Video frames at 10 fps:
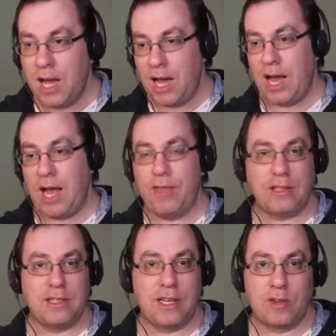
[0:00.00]
And
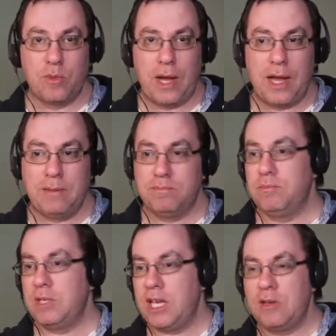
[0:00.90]
that's another good way,
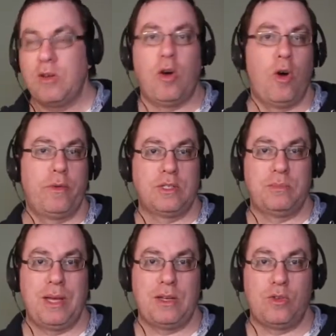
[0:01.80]
again, of
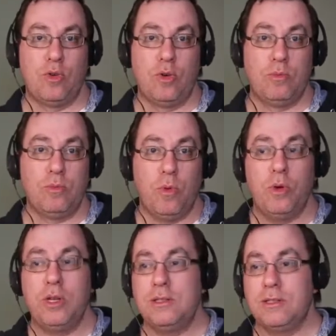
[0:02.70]
expanding your
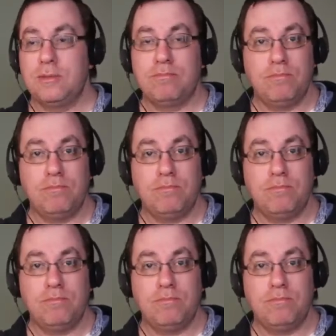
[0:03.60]
audience,